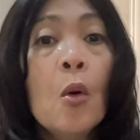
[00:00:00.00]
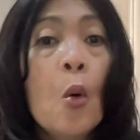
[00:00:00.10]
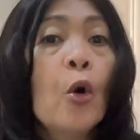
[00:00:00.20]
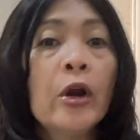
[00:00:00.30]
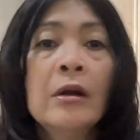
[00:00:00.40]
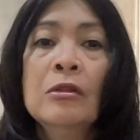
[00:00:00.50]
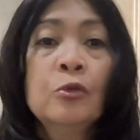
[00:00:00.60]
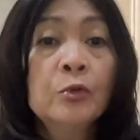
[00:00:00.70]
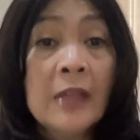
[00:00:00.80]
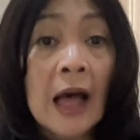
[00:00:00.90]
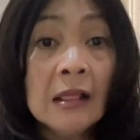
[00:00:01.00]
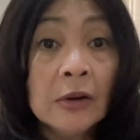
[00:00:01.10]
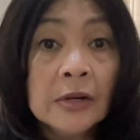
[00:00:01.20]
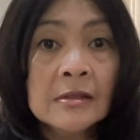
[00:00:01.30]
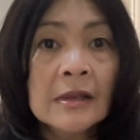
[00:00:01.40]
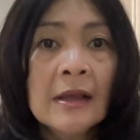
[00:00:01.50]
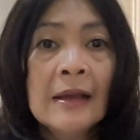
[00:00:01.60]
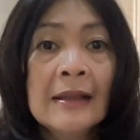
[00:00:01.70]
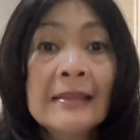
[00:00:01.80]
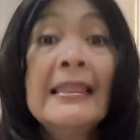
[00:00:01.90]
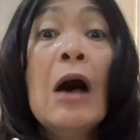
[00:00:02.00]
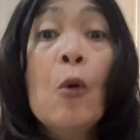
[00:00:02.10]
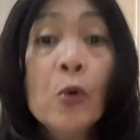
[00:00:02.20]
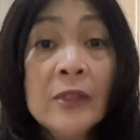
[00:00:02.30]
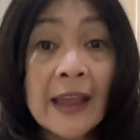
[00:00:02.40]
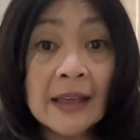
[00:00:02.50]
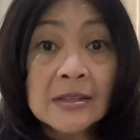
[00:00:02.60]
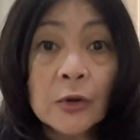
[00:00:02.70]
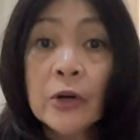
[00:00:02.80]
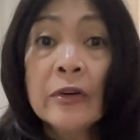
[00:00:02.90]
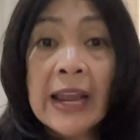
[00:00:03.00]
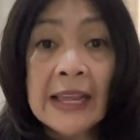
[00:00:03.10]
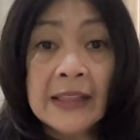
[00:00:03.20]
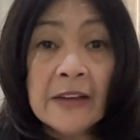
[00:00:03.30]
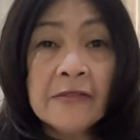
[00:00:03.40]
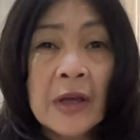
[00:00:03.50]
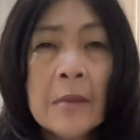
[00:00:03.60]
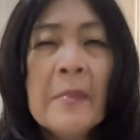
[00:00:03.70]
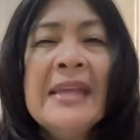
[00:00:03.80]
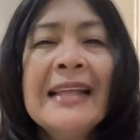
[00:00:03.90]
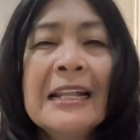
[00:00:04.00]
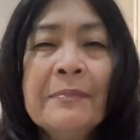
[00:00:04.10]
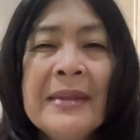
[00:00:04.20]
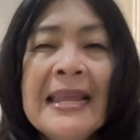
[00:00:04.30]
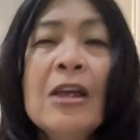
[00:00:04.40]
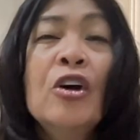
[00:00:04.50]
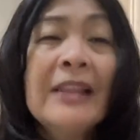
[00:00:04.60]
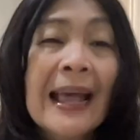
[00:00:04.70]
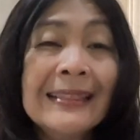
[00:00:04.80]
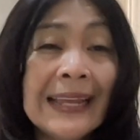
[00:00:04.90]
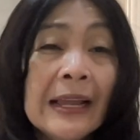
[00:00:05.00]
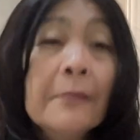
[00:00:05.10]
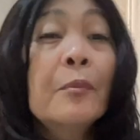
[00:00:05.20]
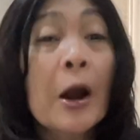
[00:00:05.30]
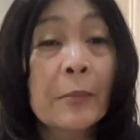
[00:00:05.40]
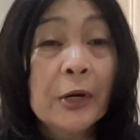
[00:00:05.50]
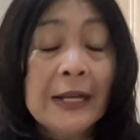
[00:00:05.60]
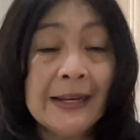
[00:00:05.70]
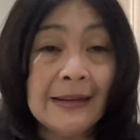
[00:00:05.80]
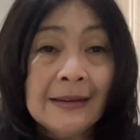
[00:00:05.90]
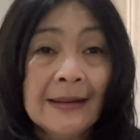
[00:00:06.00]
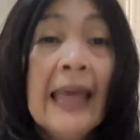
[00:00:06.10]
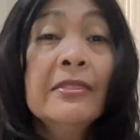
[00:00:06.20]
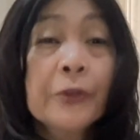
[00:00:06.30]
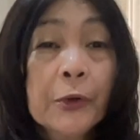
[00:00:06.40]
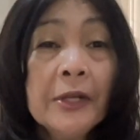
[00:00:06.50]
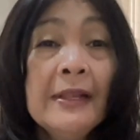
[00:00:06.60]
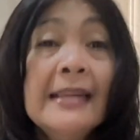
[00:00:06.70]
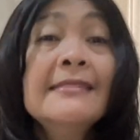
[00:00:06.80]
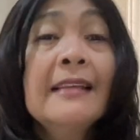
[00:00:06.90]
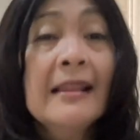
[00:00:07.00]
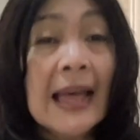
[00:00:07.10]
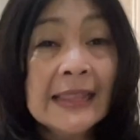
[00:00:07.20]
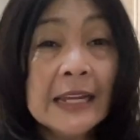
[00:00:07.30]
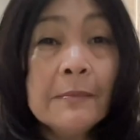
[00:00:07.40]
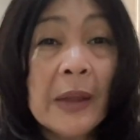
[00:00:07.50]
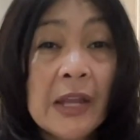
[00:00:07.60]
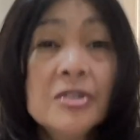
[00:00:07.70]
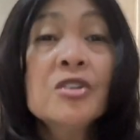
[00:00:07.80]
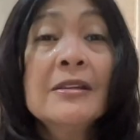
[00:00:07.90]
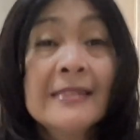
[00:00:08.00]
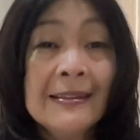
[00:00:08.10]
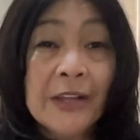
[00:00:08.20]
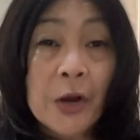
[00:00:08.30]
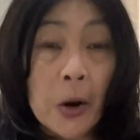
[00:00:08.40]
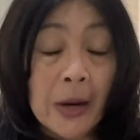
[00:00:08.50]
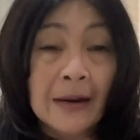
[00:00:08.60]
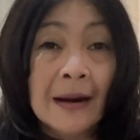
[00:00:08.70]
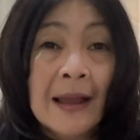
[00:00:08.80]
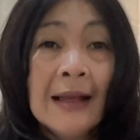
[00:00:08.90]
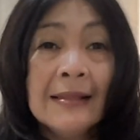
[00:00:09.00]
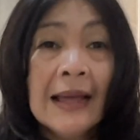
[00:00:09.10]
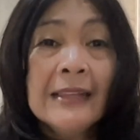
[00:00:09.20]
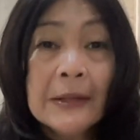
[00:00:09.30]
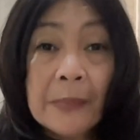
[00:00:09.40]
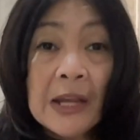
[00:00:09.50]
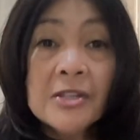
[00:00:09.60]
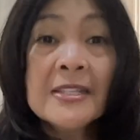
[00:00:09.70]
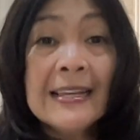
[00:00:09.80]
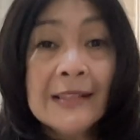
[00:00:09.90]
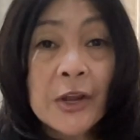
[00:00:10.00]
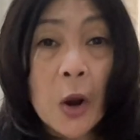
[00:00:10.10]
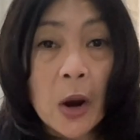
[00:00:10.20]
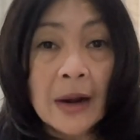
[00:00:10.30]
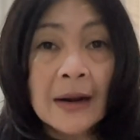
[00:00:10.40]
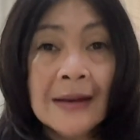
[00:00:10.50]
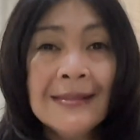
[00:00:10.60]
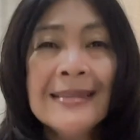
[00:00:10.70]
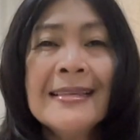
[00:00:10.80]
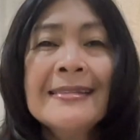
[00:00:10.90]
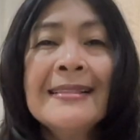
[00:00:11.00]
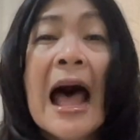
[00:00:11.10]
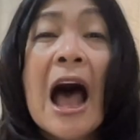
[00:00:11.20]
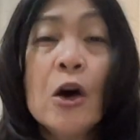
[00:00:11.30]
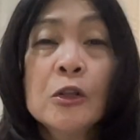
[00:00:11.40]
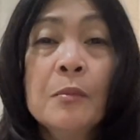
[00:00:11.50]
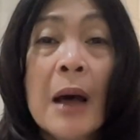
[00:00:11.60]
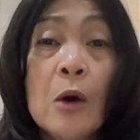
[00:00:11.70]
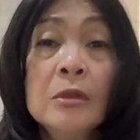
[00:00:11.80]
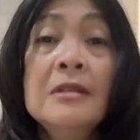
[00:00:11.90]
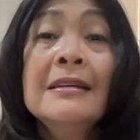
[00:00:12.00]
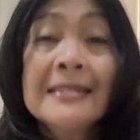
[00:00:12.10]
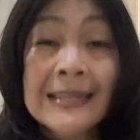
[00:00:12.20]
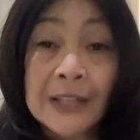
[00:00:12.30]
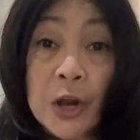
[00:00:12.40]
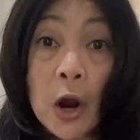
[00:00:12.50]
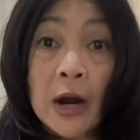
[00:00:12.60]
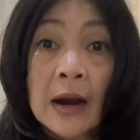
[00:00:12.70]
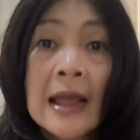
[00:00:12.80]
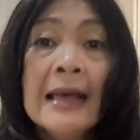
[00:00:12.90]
or $2, the audience or creative may not be connecting properly. And third is the landing page CTR. Landing page CTR, this is the outbound CTR.